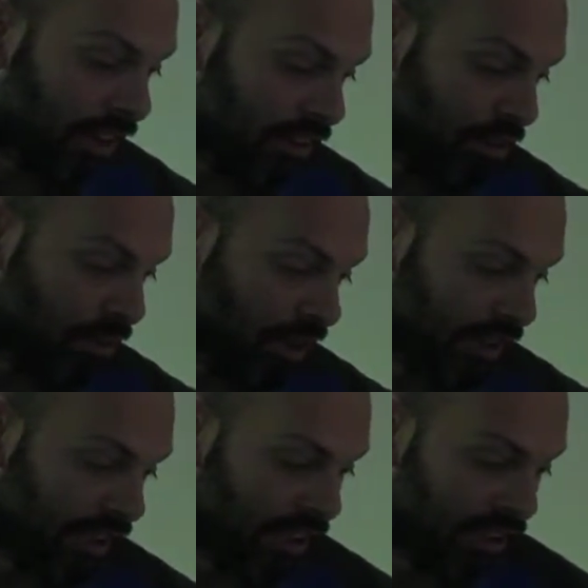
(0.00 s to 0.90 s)
that to
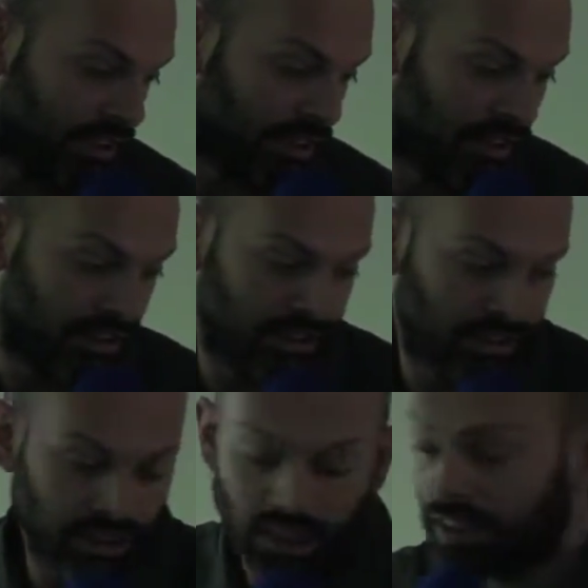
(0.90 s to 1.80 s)
market.
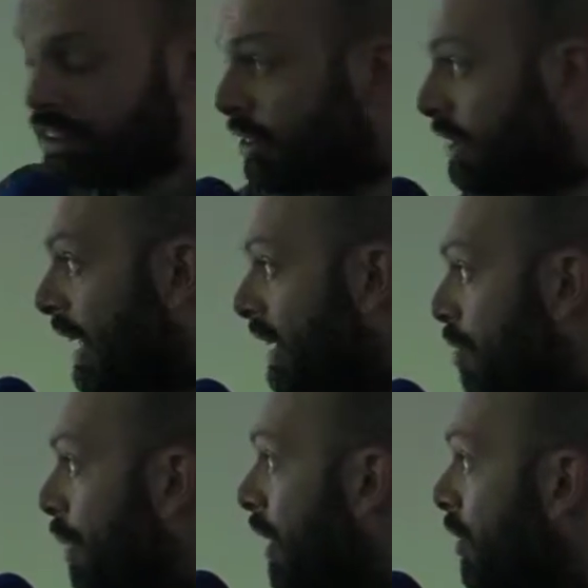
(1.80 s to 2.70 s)
Ideal Standard, a
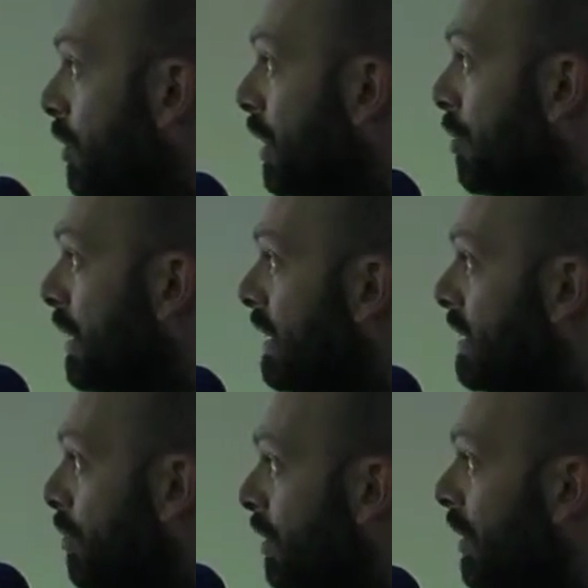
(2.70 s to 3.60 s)
bathroom company, did
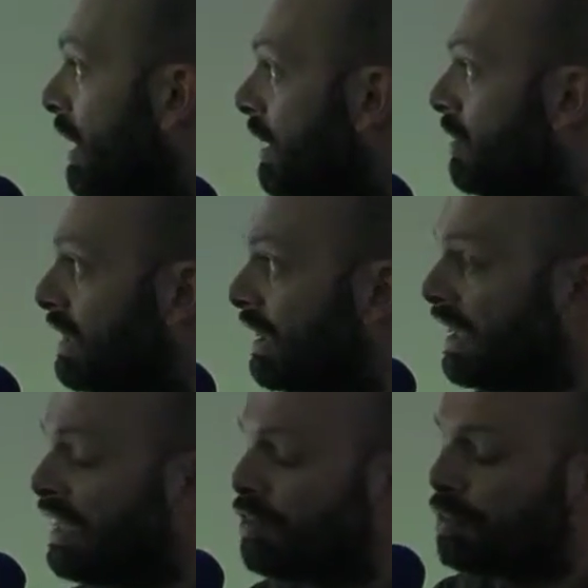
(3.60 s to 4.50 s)
something really interesting. They
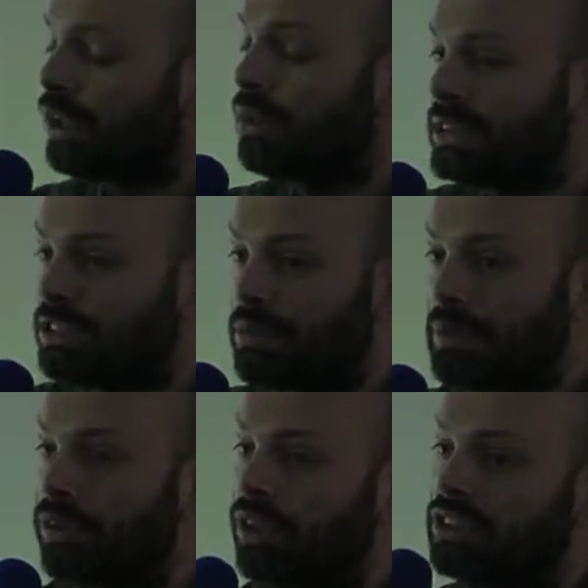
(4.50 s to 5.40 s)
needed plumbers to be
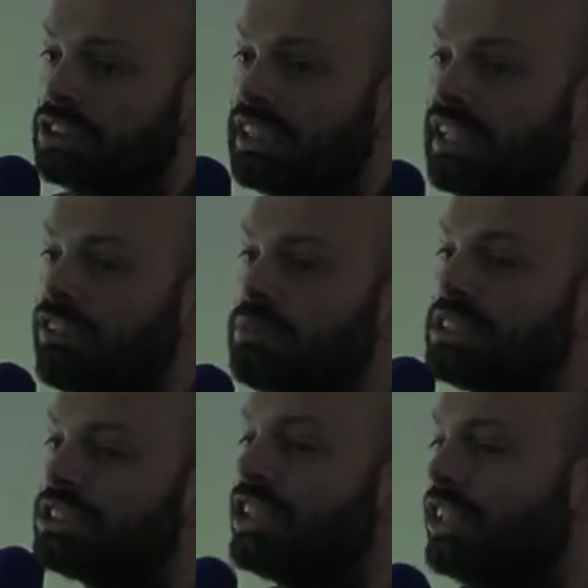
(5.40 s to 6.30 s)
more loyal, so they gave them a
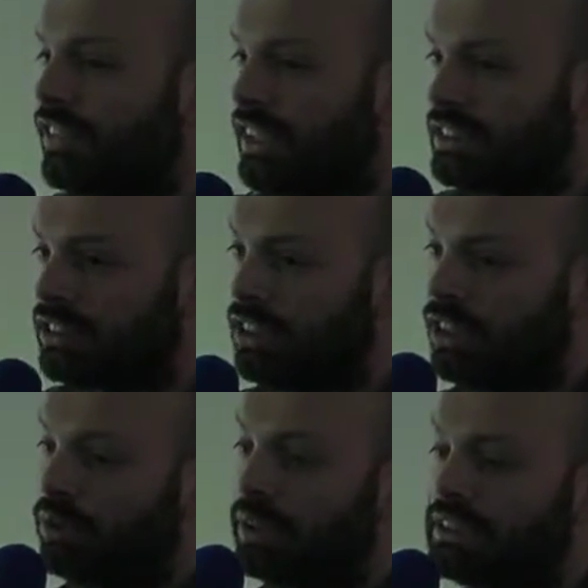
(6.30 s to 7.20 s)
service
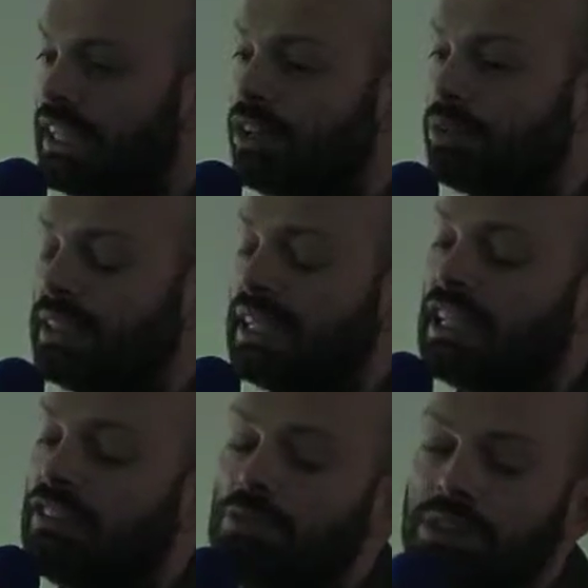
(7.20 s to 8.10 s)
which helped. They
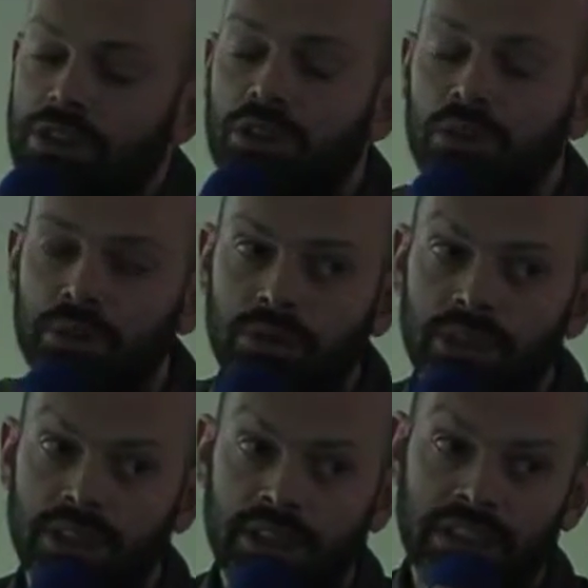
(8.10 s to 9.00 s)
gave them a tool
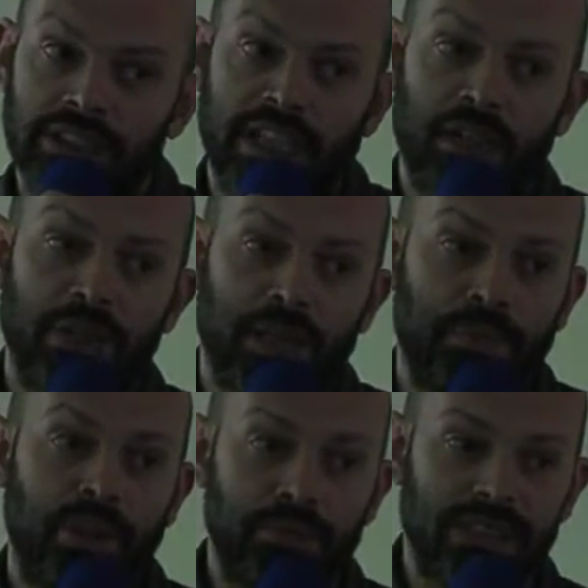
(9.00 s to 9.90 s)
to help their
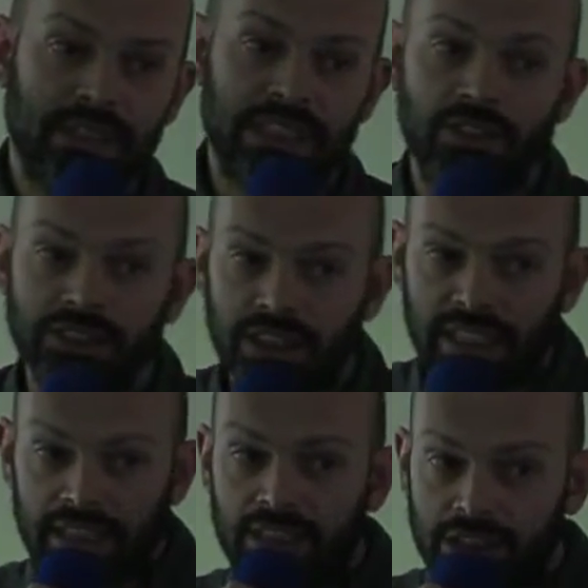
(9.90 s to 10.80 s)
plumbers sell to
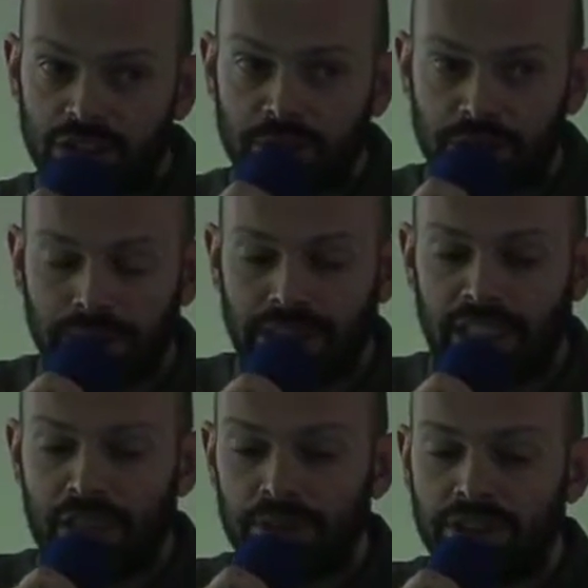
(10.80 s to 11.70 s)
their customers, which
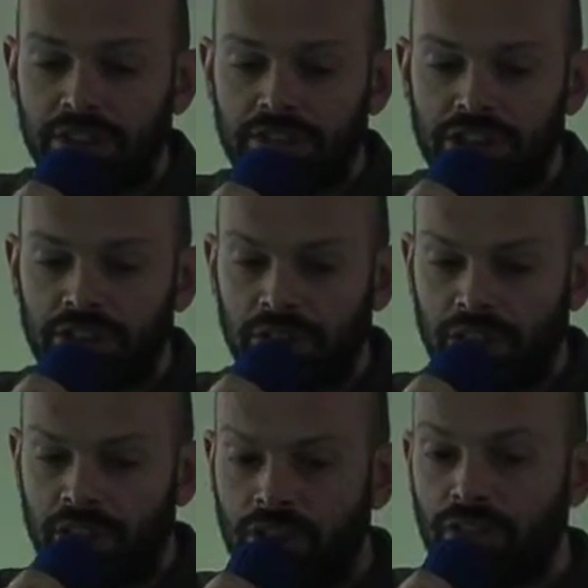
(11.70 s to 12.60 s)
enabled you to
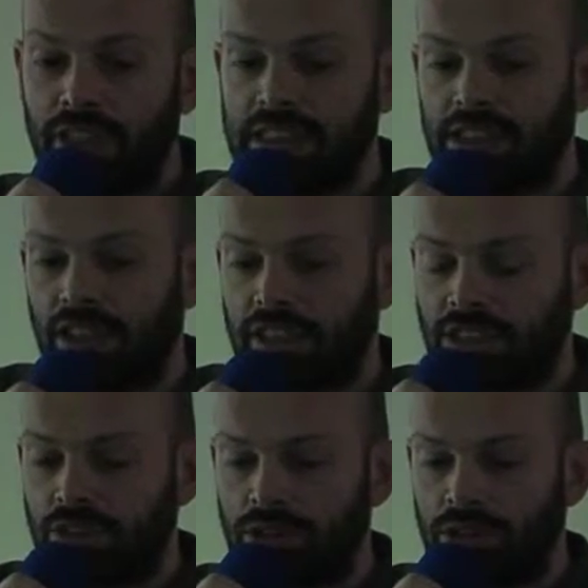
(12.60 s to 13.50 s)
resize
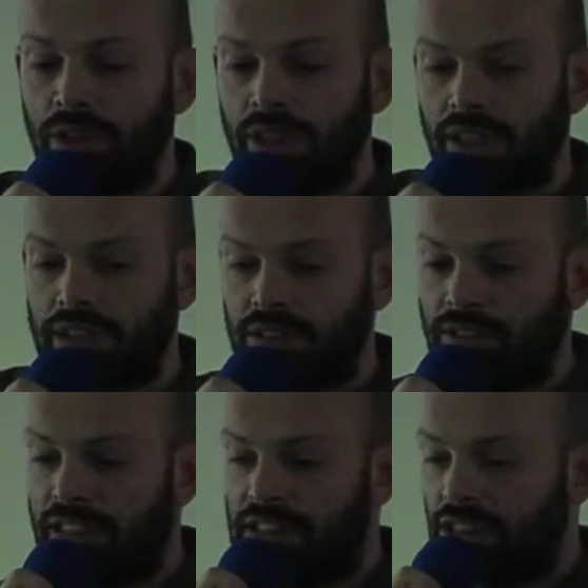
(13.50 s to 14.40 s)
your toilet and
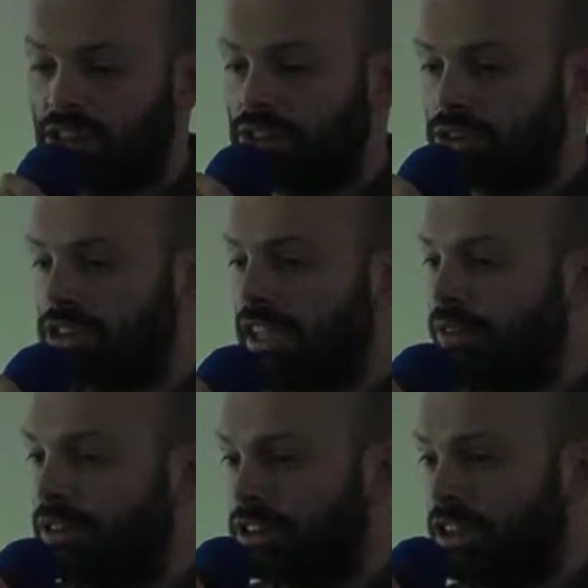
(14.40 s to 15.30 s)
resize your
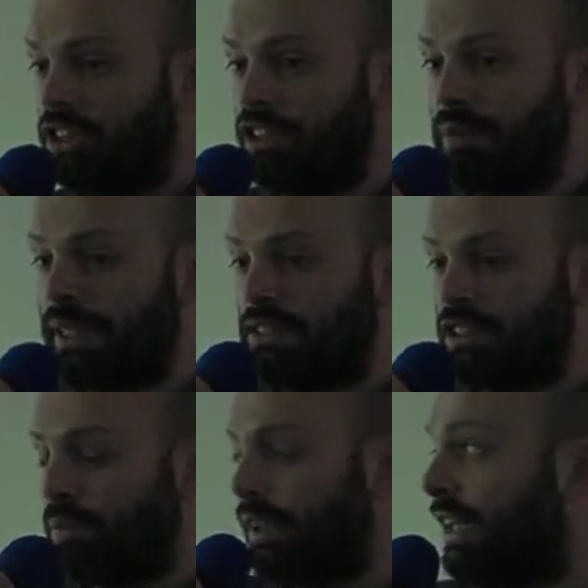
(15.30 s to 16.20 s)
shower, so you could
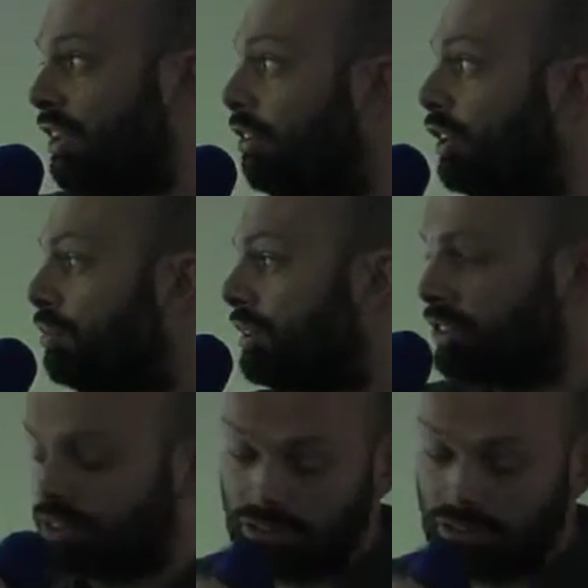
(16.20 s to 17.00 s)
basically plan your room just